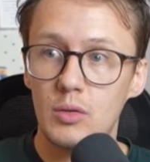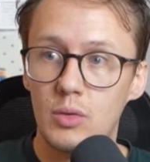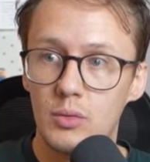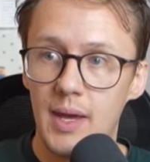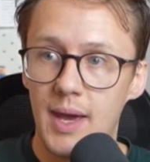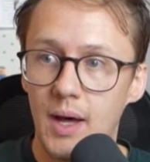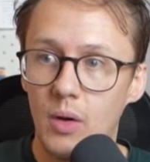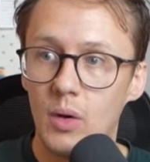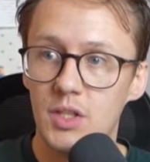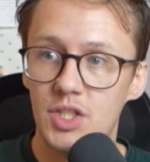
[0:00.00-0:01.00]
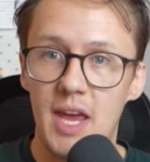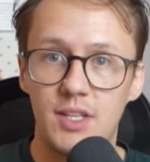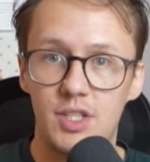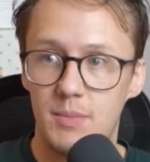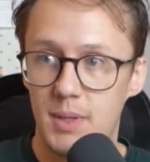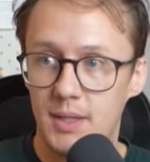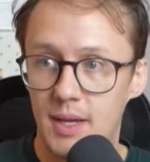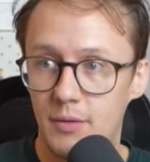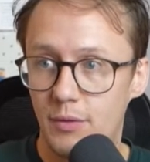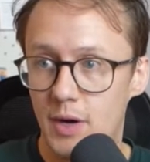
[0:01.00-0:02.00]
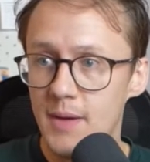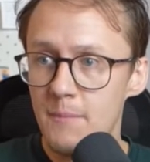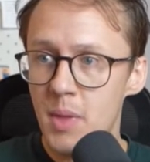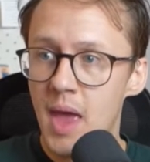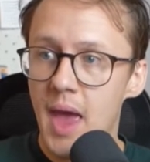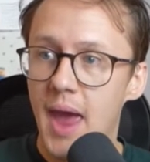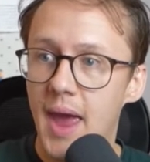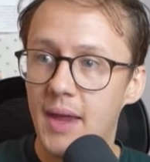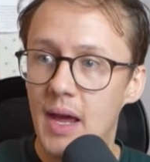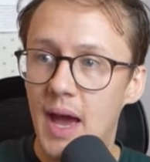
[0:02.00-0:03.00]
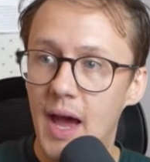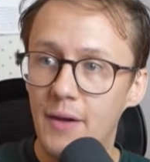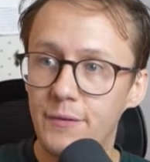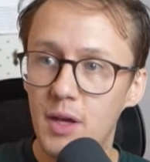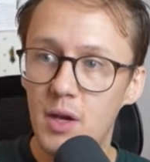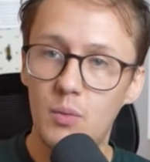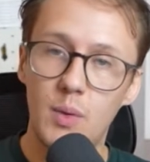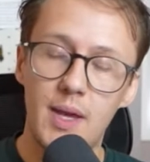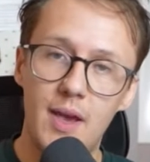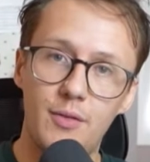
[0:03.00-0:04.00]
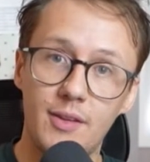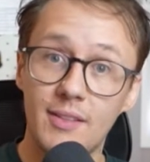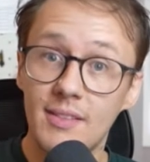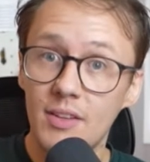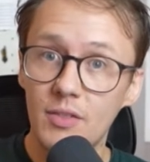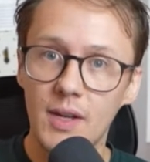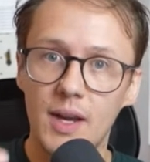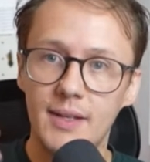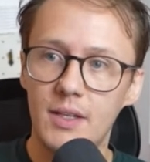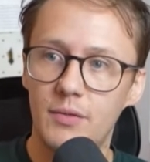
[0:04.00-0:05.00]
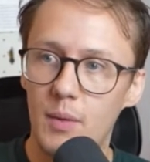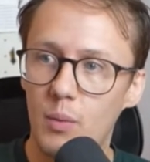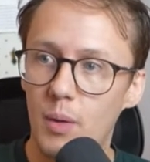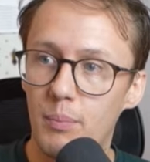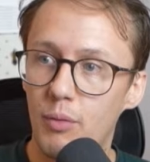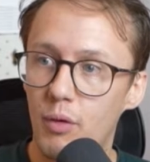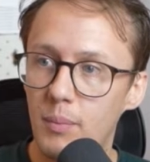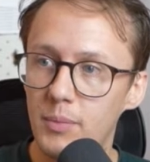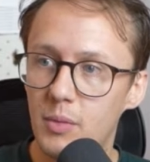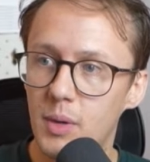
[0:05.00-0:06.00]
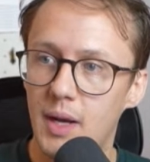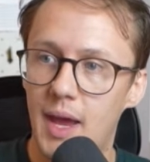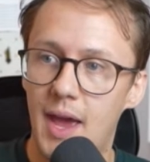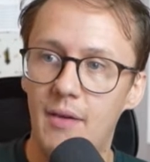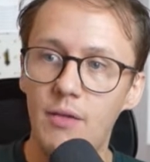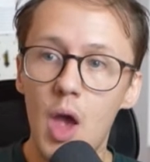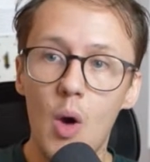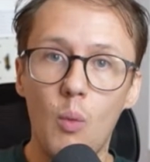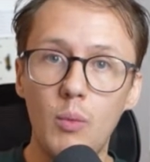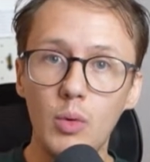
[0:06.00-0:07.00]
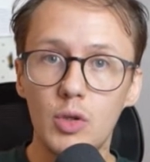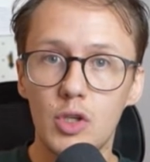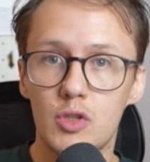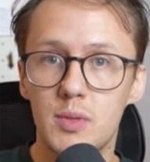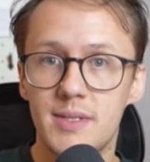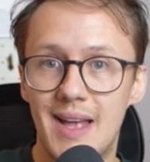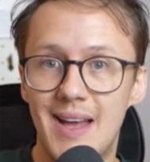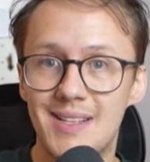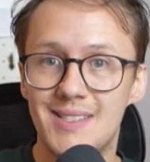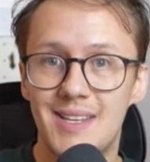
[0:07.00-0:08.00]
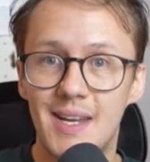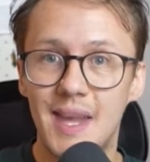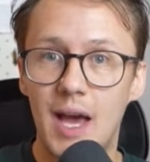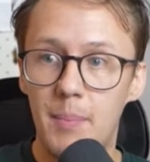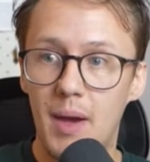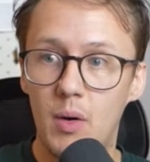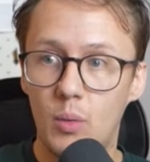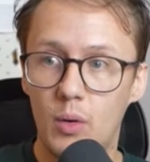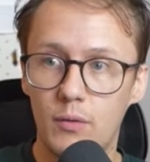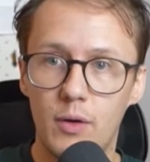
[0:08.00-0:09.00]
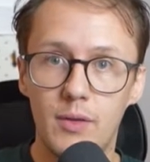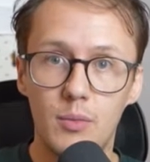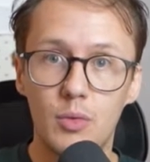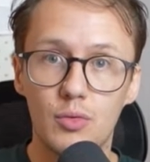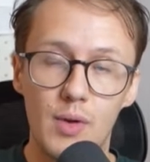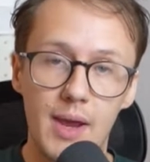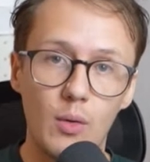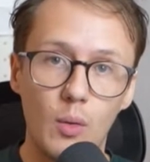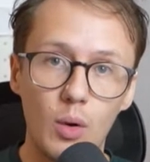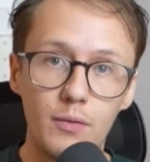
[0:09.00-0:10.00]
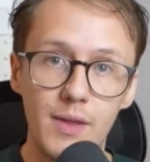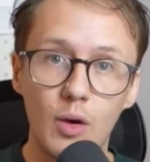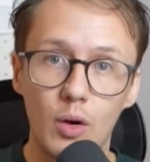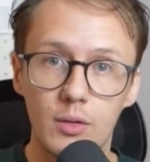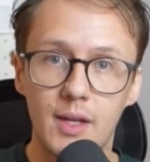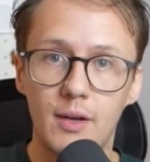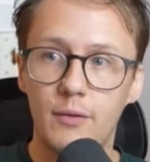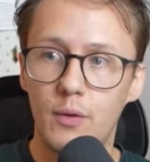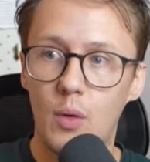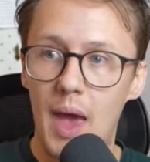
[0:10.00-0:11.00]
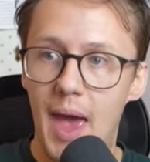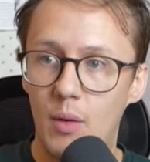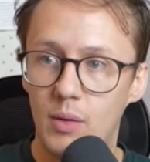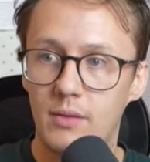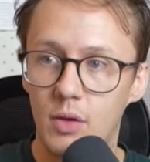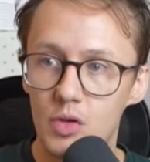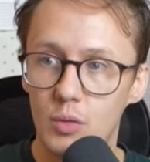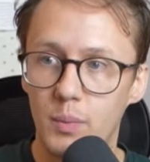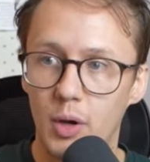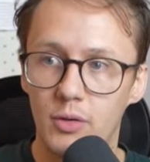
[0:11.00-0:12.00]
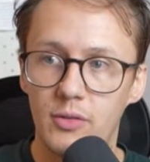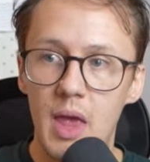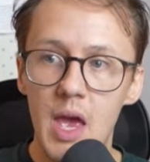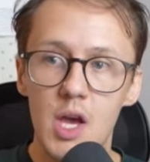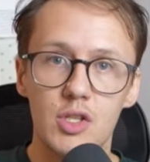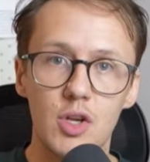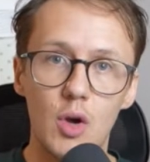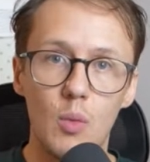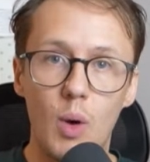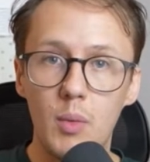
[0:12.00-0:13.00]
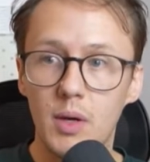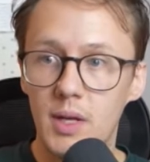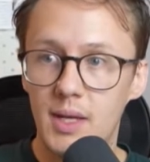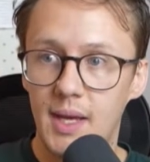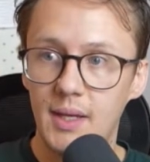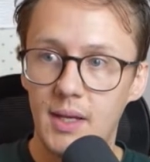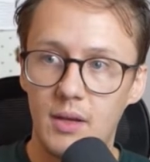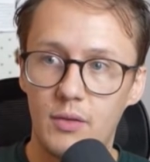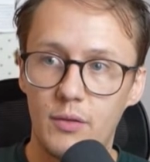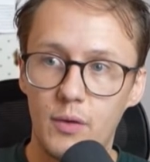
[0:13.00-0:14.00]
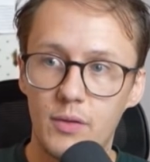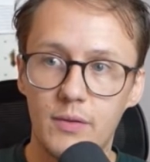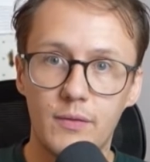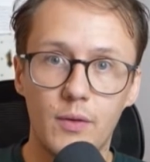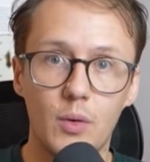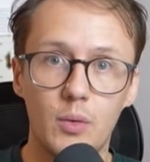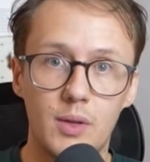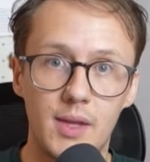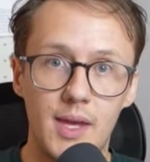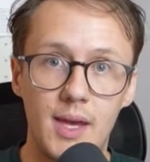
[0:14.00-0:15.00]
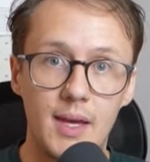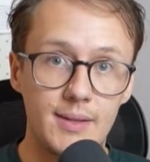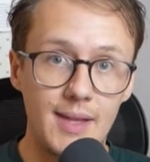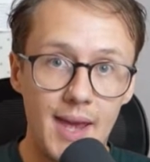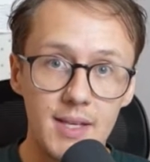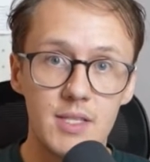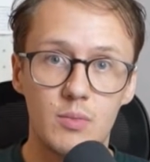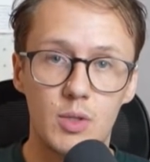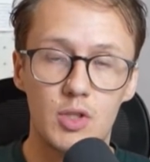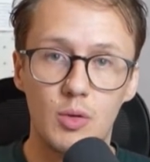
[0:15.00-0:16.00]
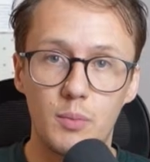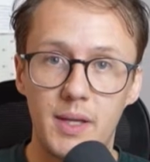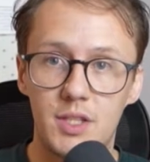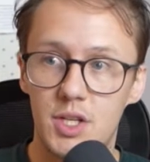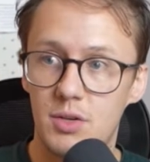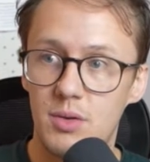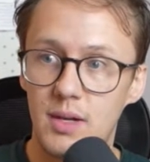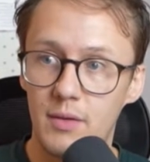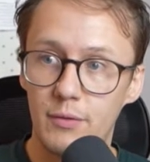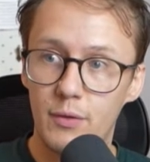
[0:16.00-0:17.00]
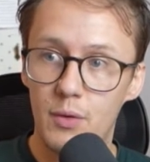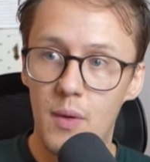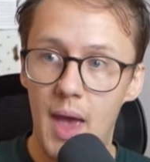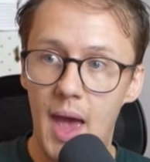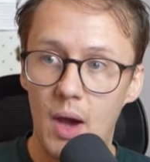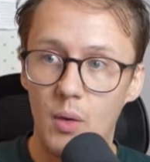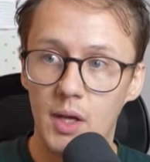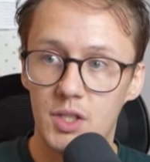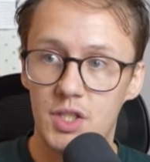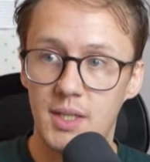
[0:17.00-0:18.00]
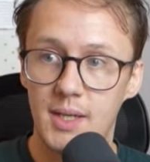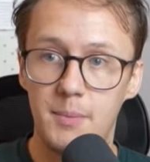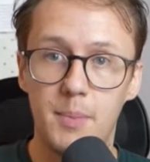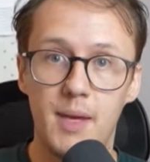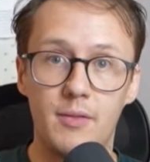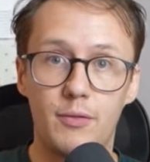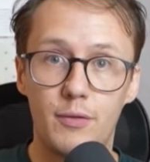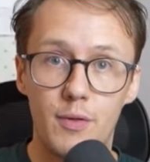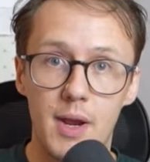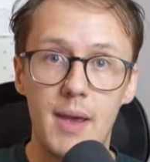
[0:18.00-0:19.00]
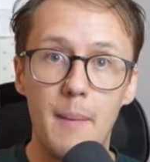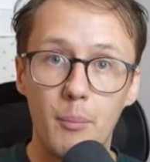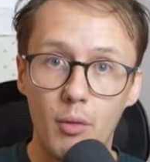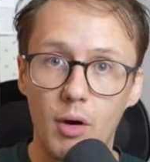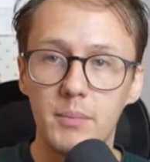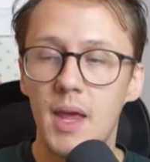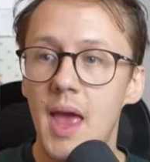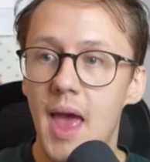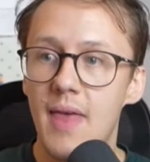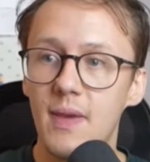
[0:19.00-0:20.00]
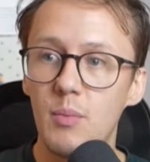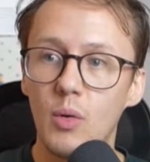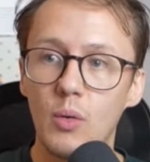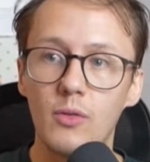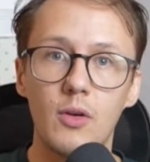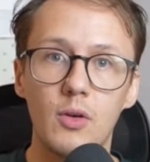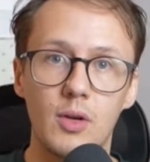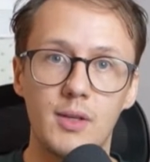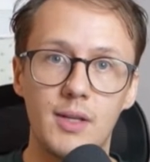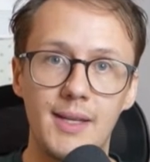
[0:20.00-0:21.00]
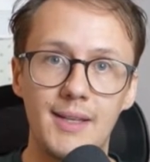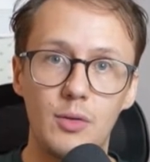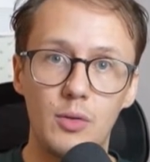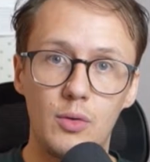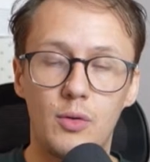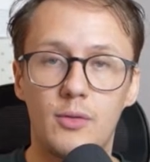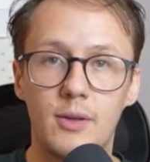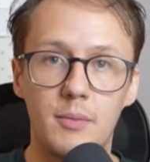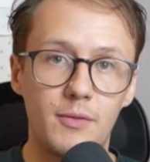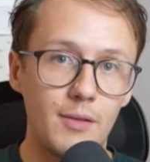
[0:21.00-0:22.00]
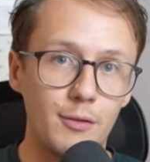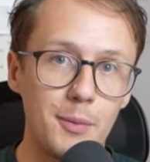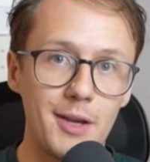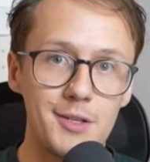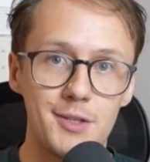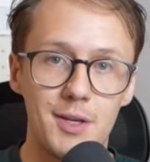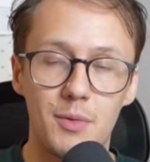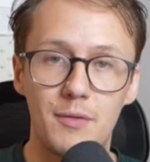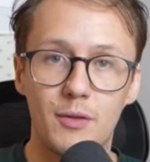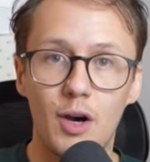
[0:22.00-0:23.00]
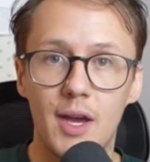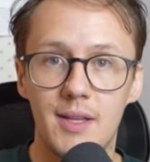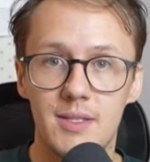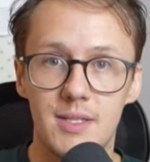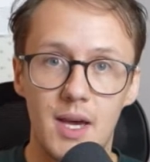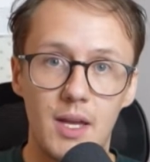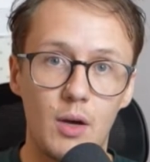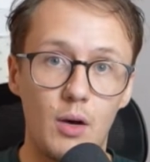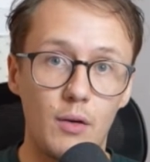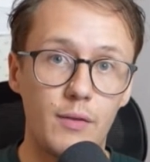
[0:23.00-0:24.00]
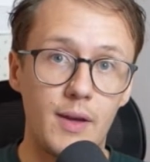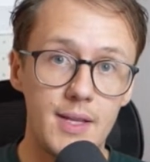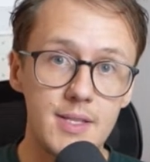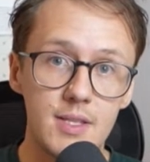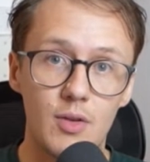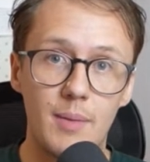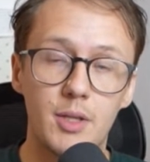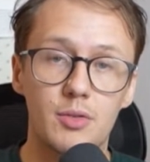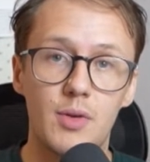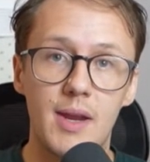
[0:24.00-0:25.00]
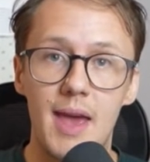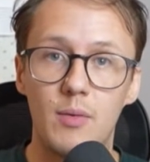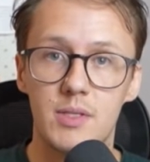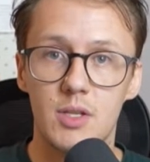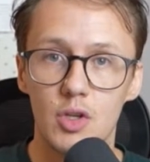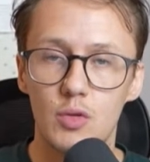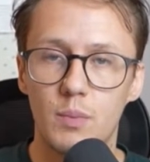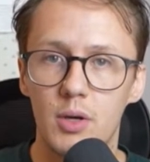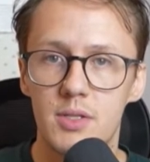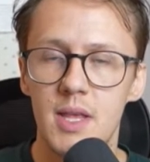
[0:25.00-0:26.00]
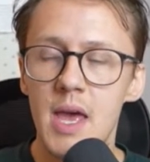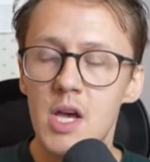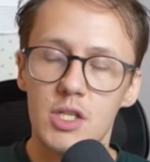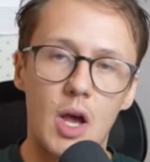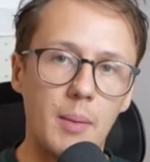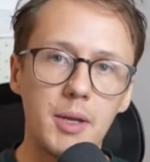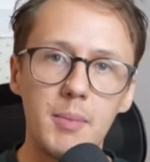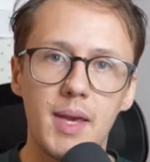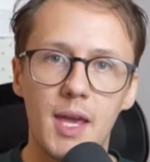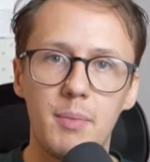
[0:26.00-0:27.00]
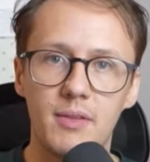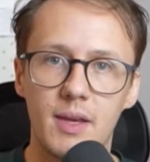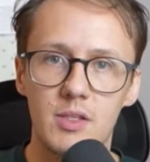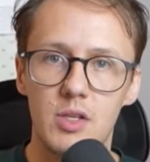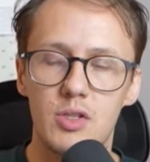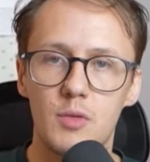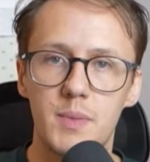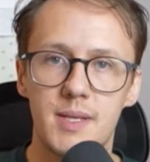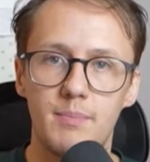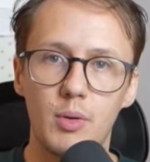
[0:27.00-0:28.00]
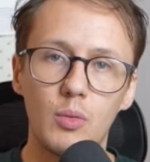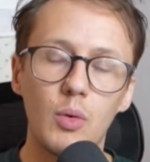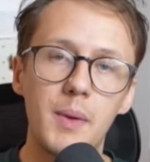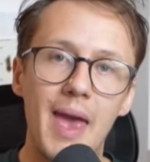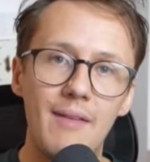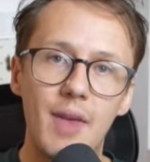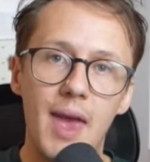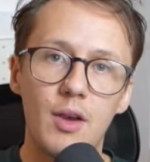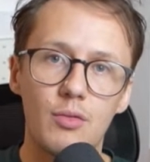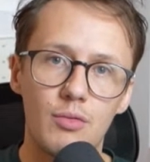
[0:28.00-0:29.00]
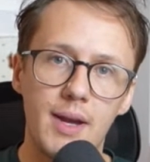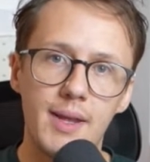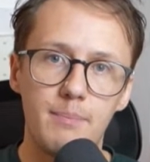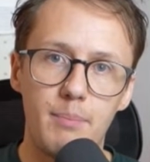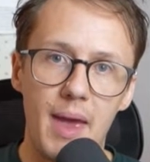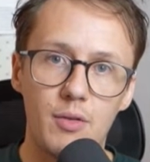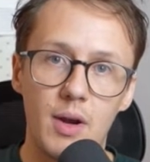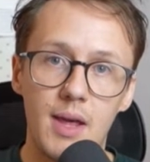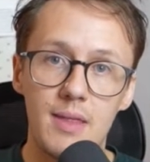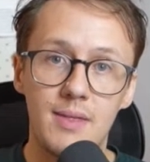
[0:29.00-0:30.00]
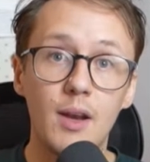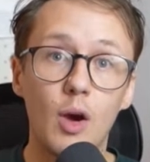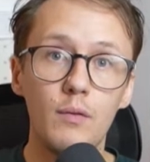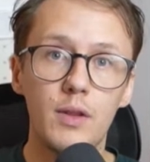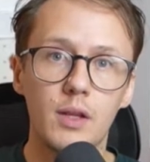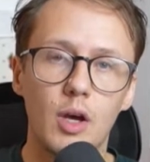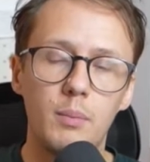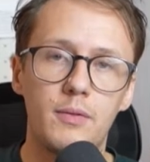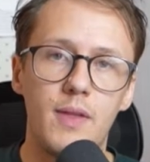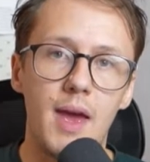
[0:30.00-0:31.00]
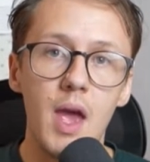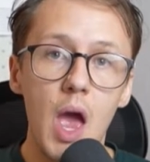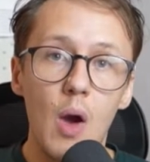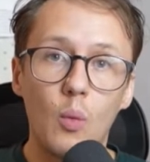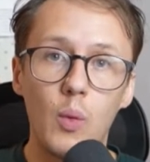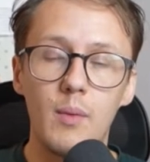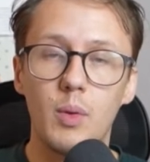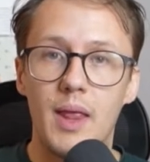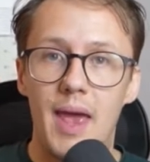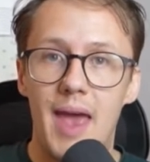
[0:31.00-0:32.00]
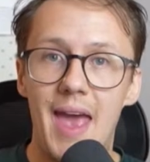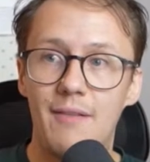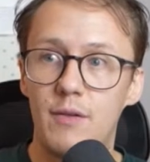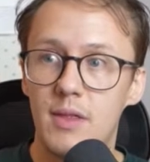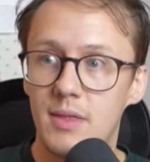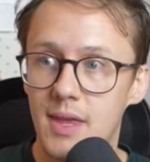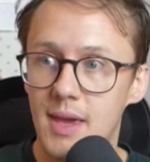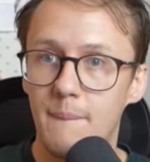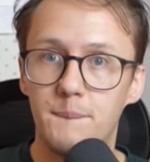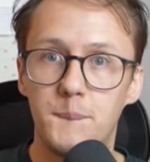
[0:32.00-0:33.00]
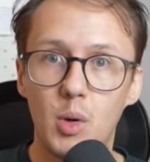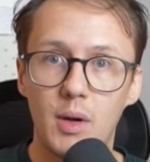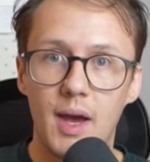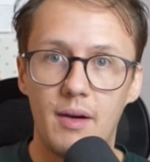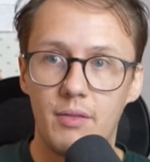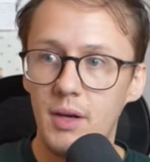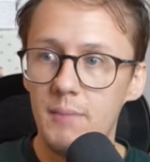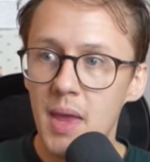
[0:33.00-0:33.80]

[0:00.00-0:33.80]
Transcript: to tell ChatGPT. And after we have successfully identified what prompts we're going to have, what we'll do is we'll start setting up our workflow that will create all of the content for our social post. So what we're going to need is, first of all, the text, which will be generated through our GTP3 prompt. And then we're also going to need to use some of the information that we've got inside of Instagram to create our social post. So I'm going to be keeping things super simple. We'll be having a gradient background, and then over the top of that, we will have the book cover.